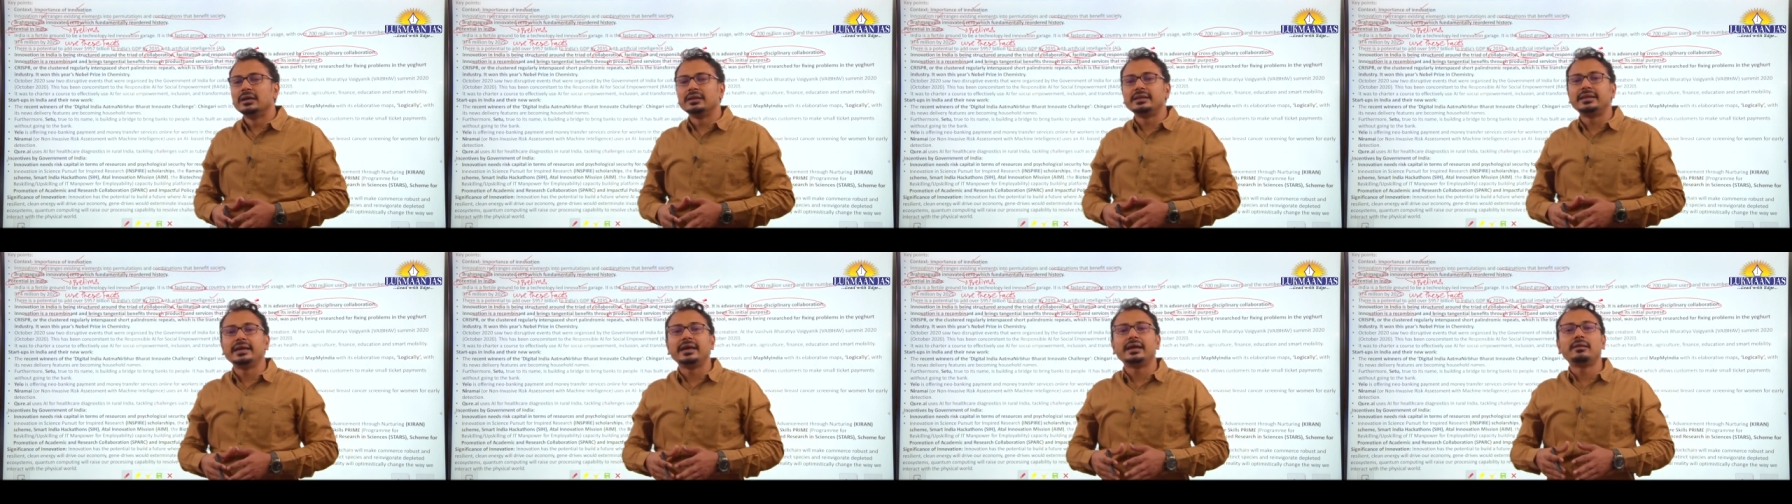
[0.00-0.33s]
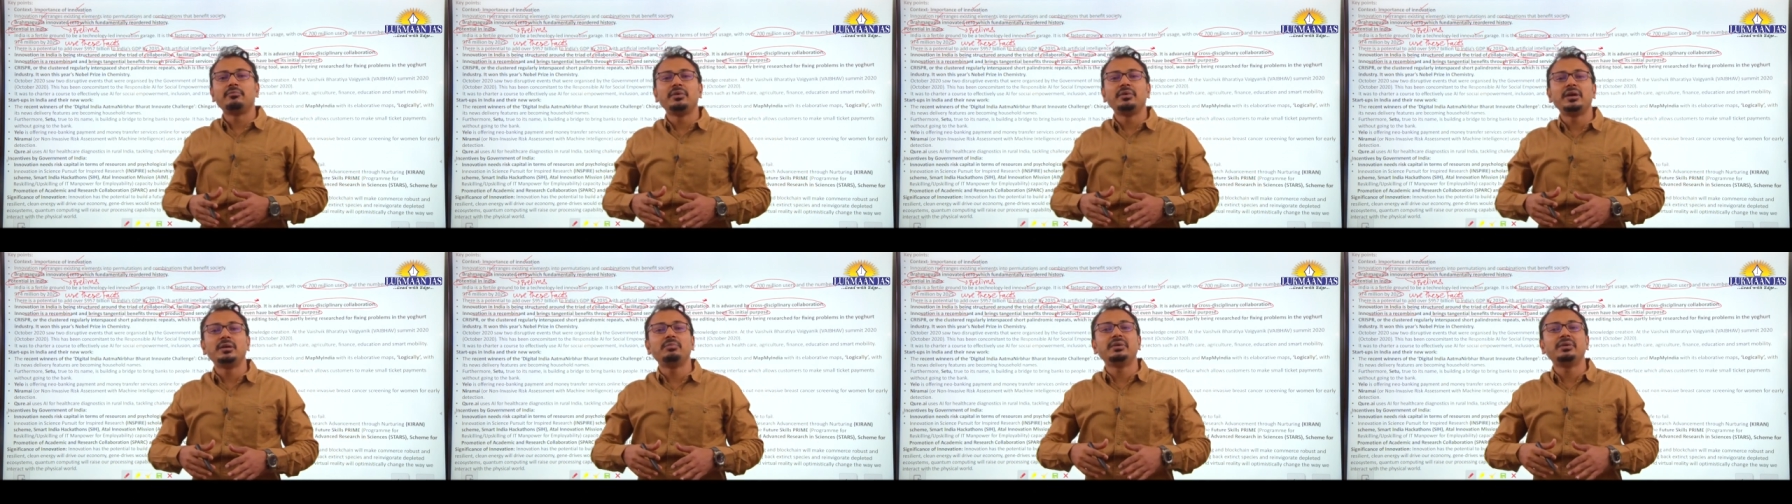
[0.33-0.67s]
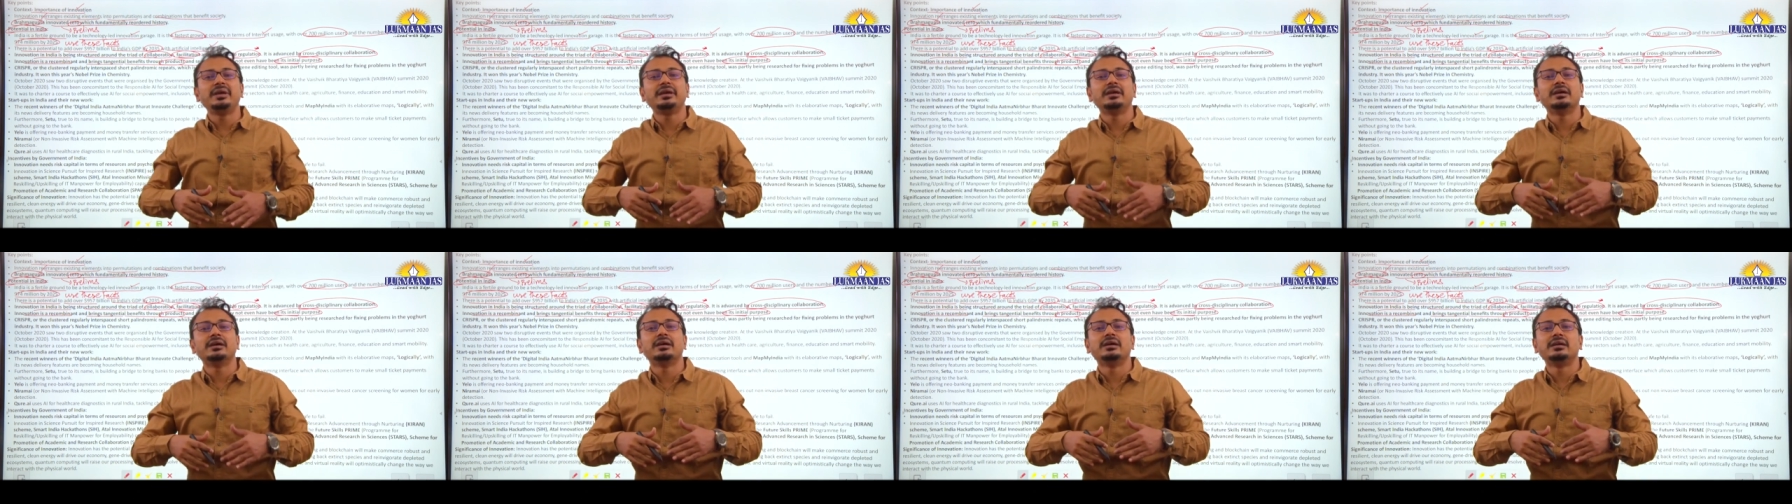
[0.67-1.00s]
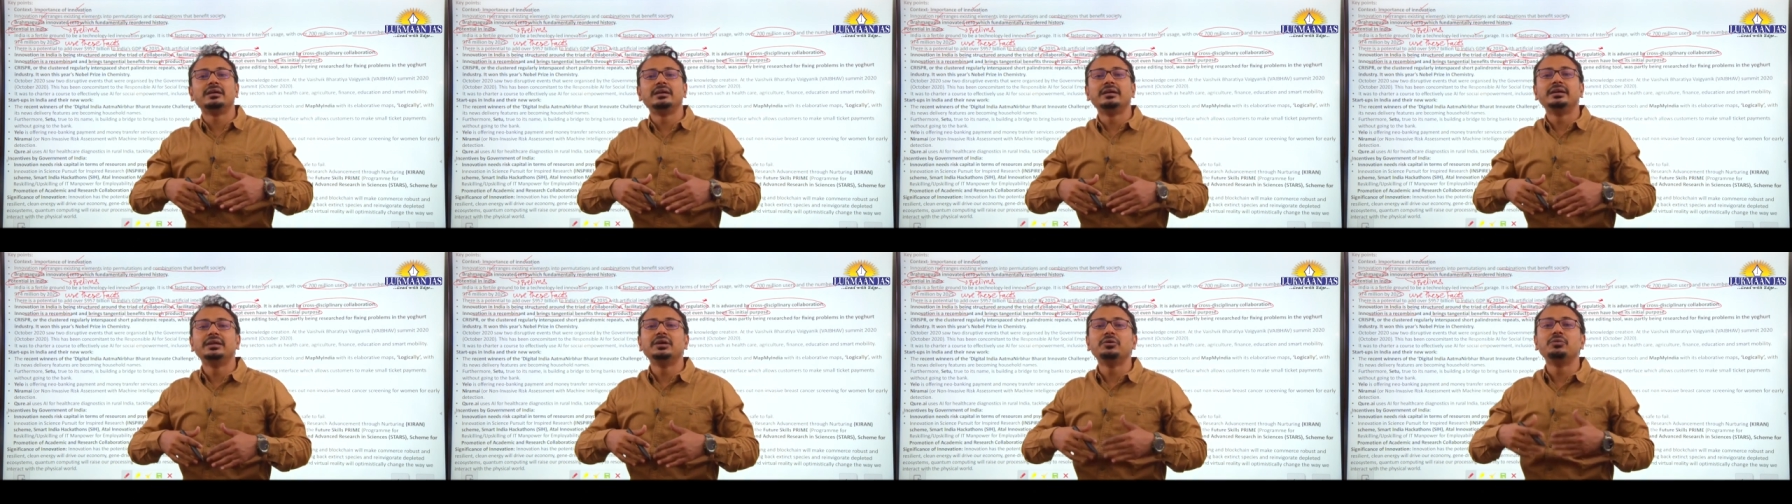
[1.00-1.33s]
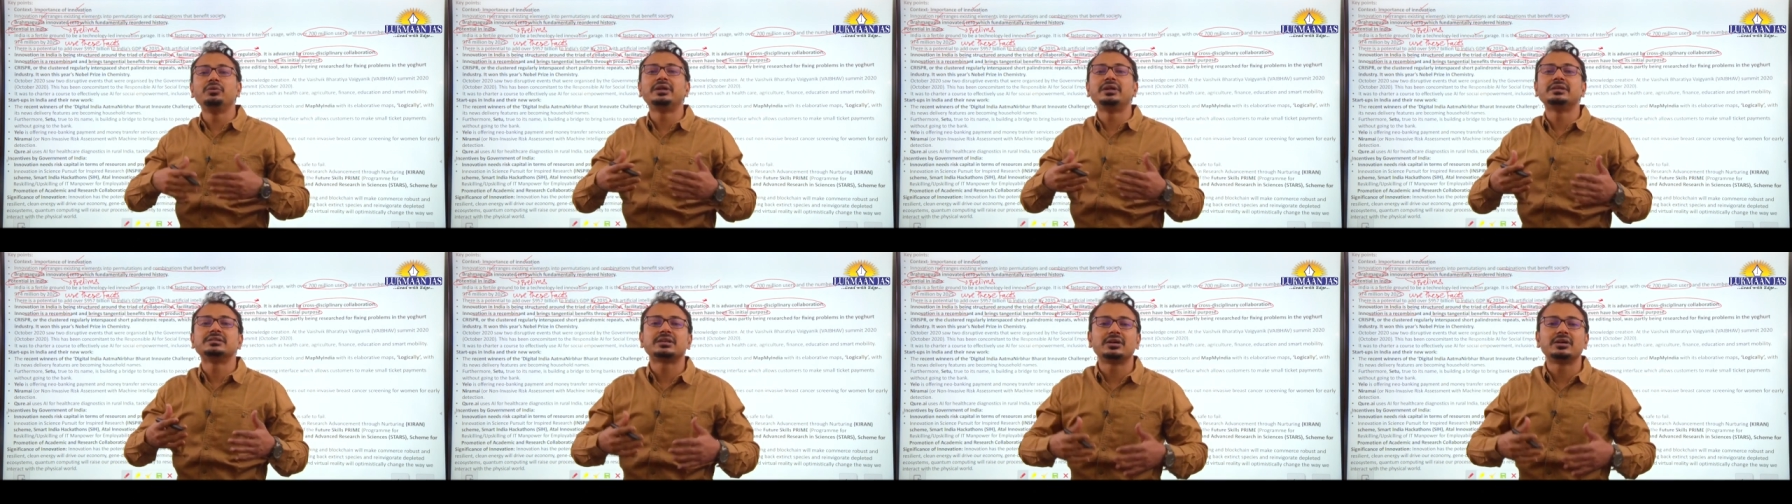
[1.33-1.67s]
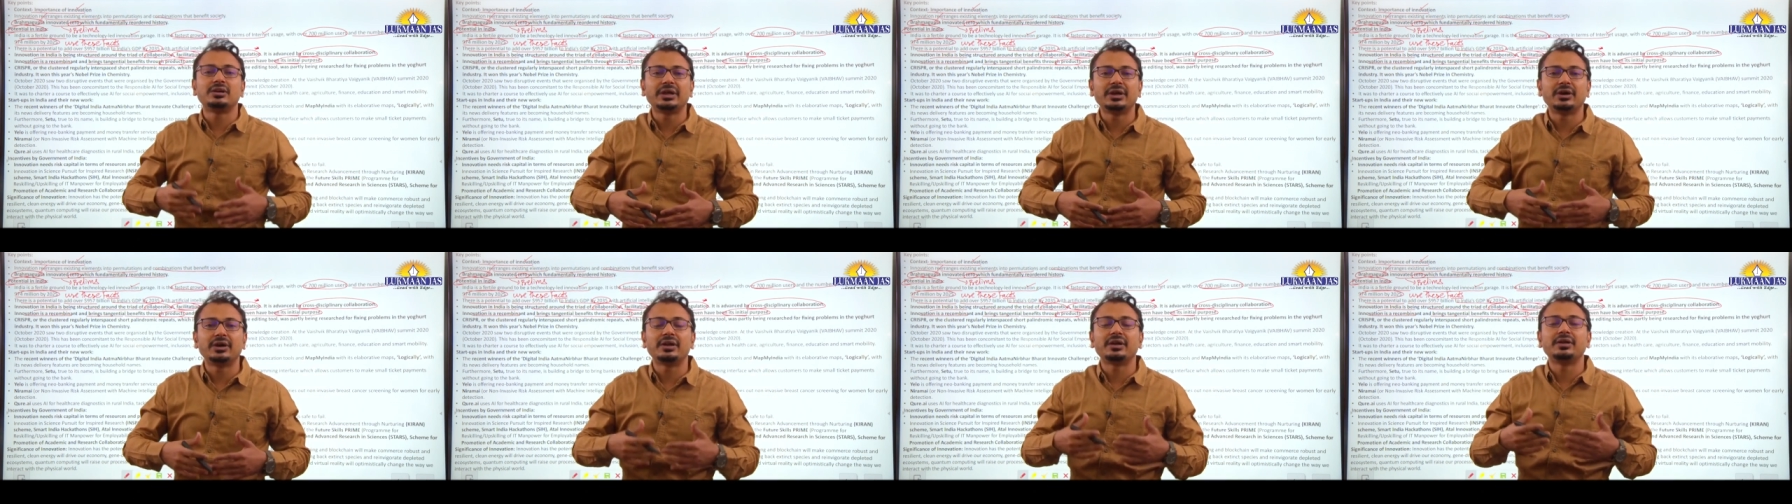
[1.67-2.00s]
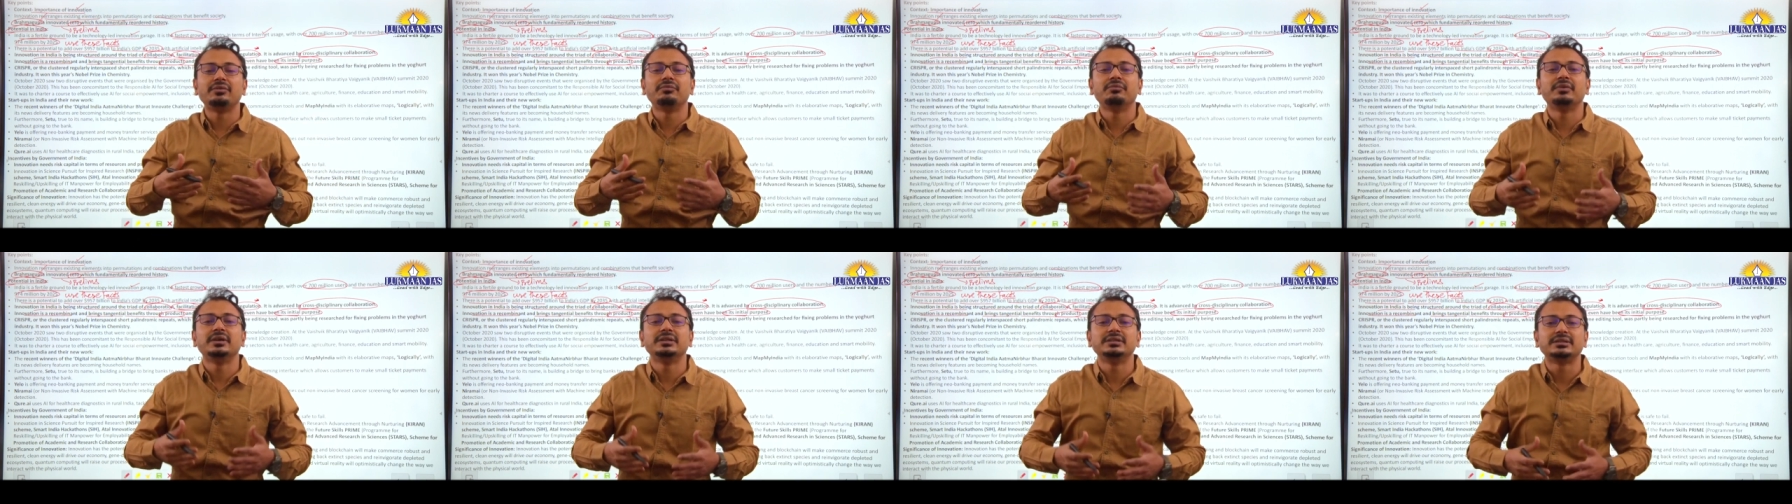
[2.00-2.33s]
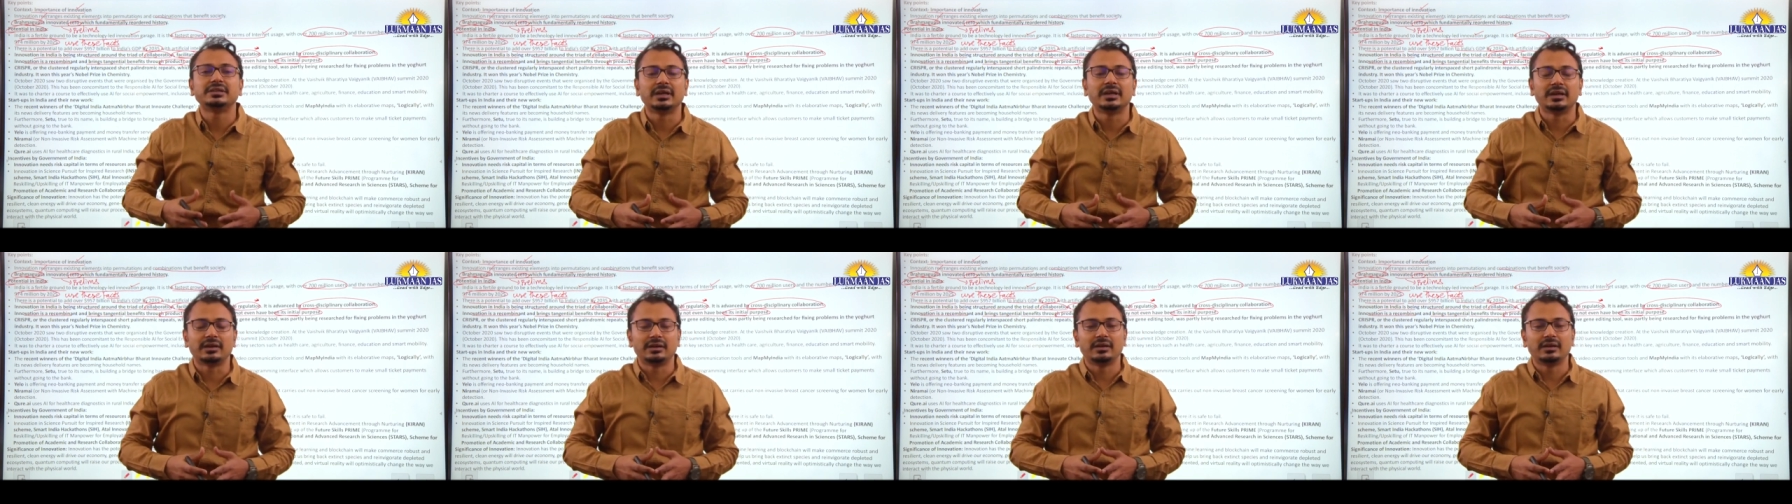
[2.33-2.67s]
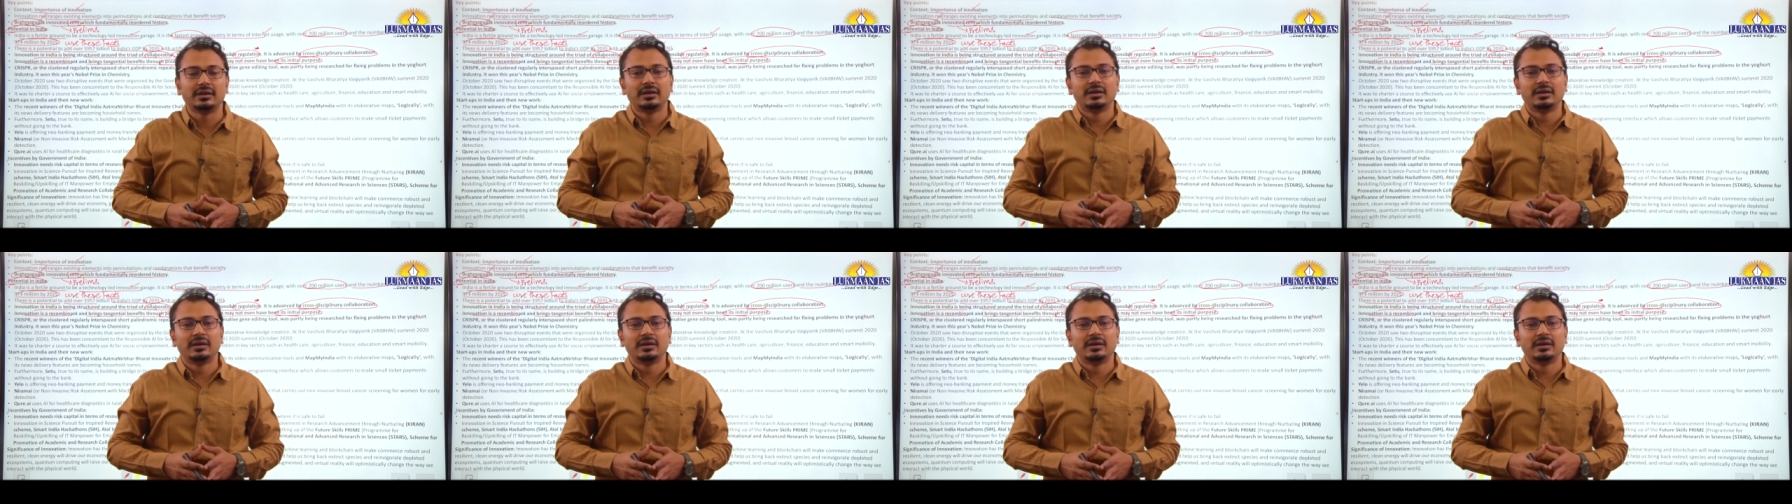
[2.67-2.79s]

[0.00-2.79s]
there may be a new discovery or invention